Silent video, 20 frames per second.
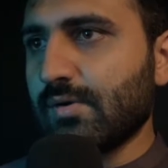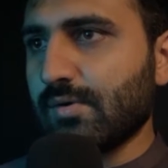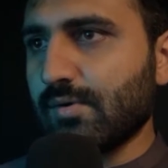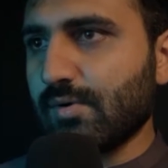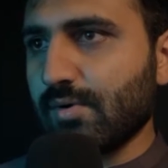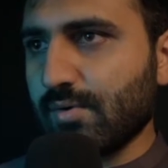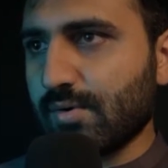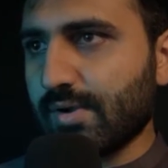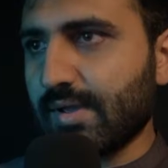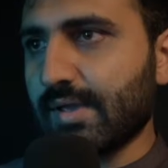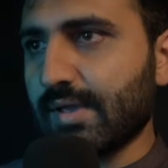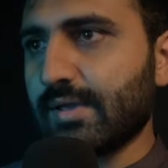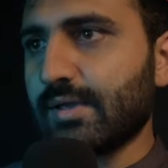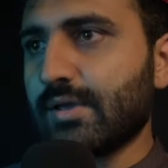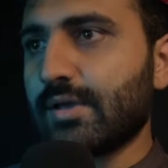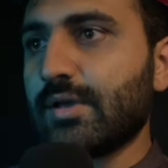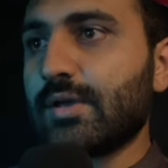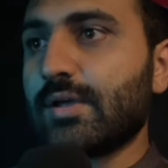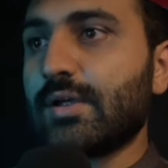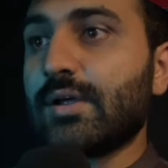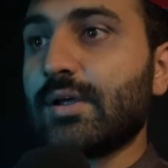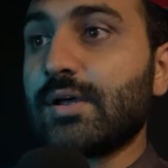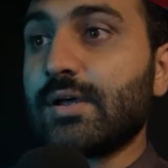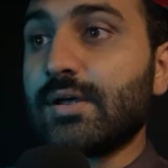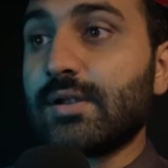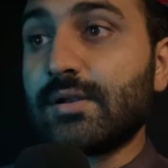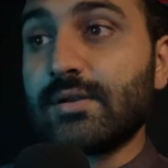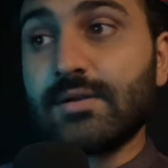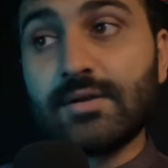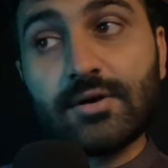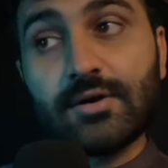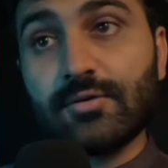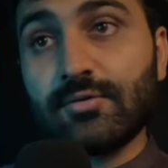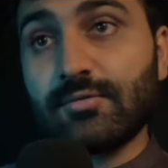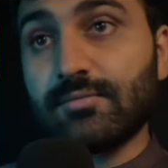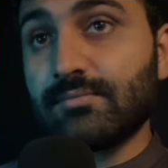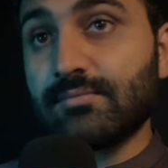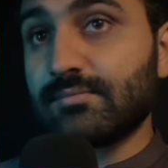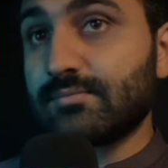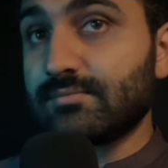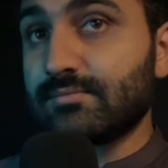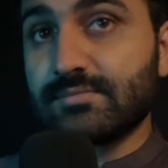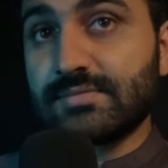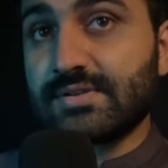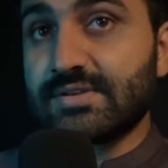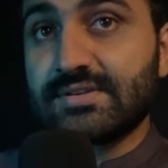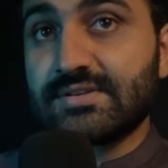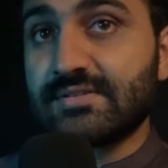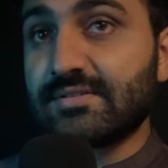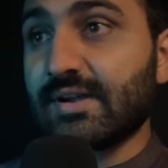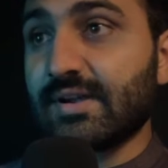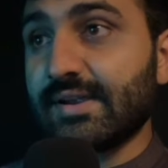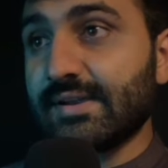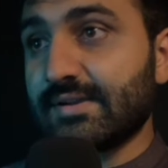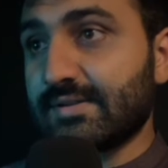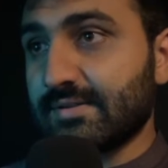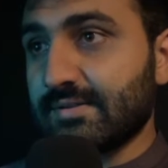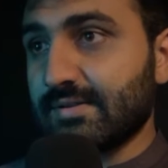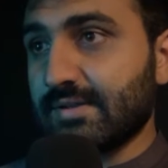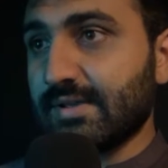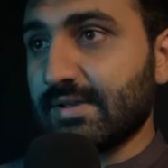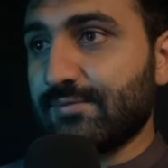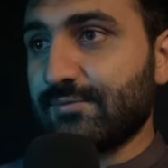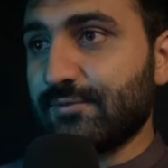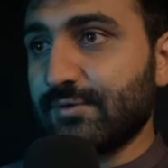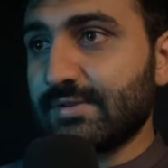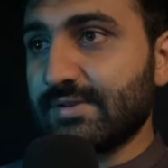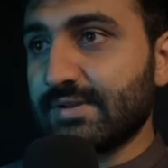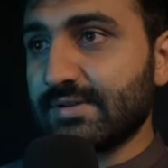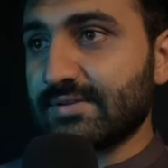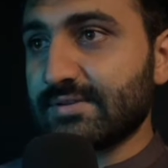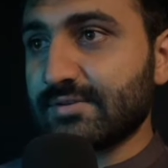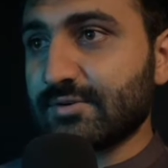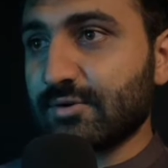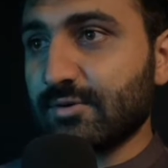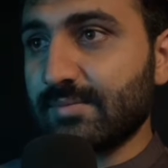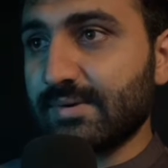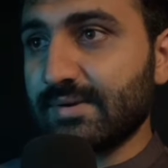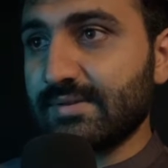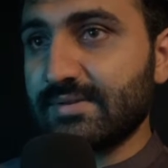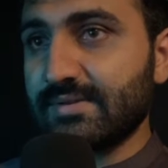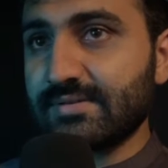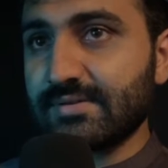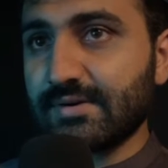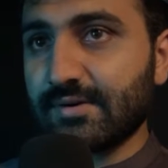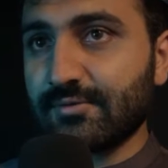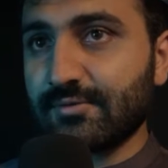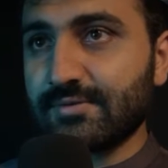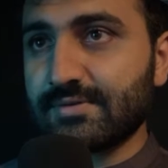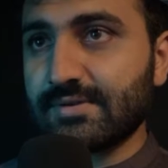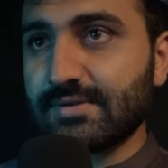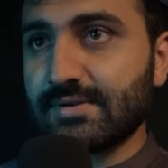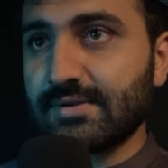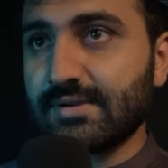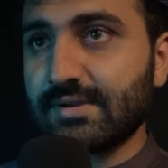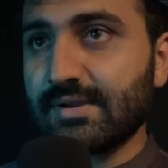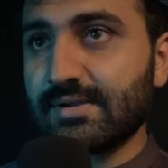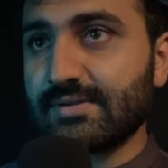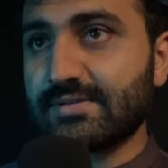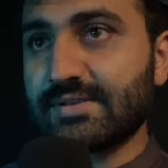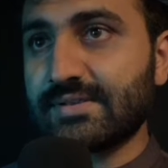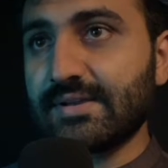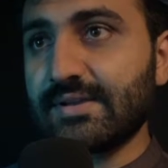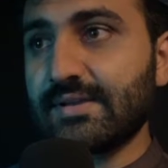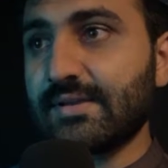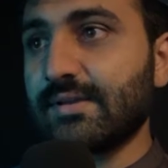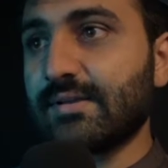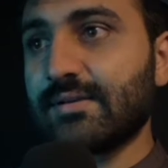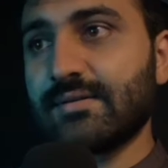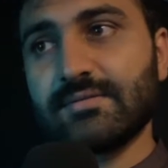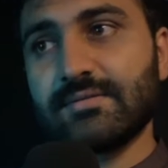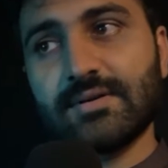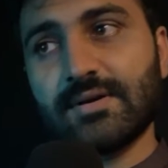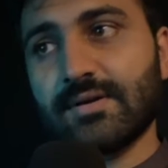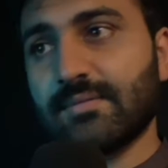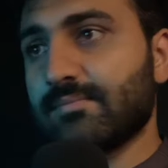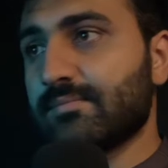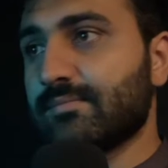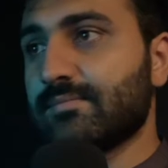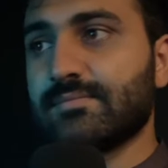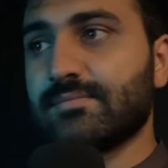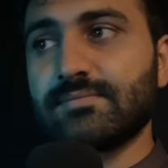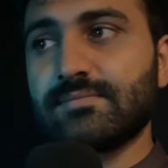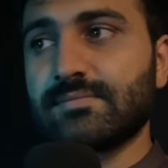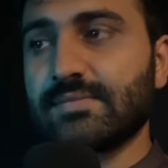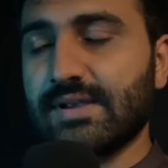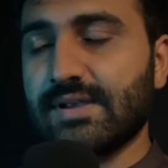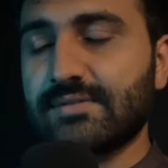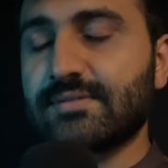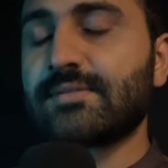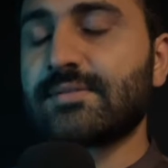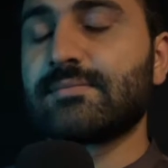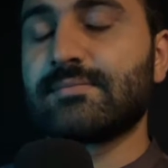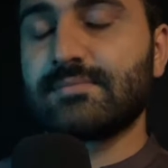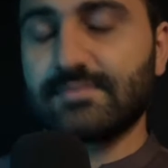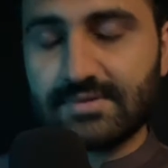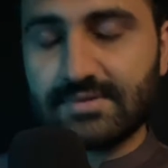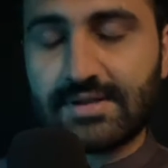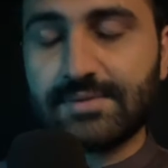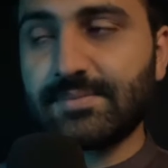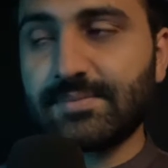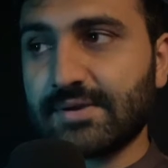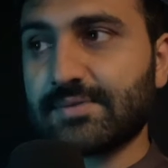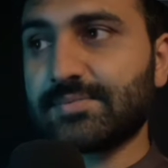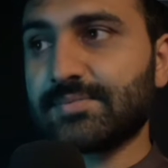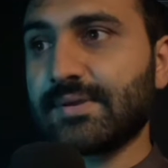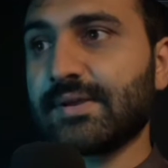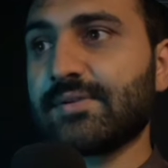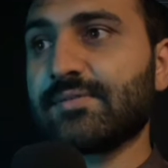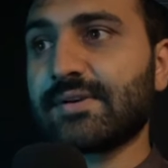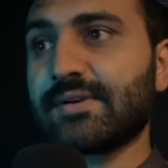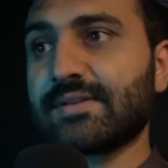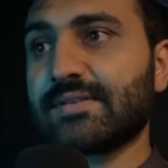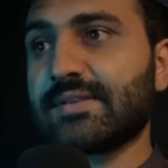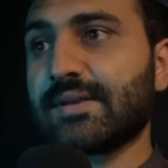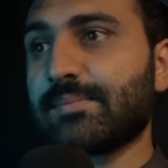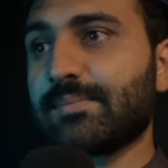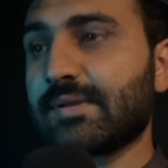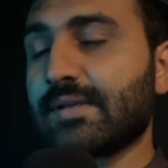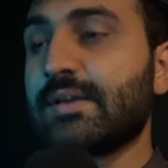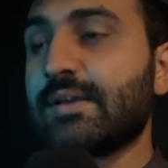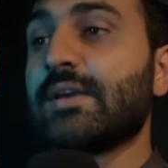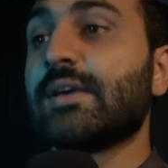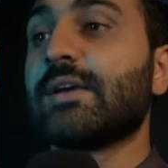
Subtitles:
Okay, now this is right. If we just comment this out and say, yeah, let me explain what is happening.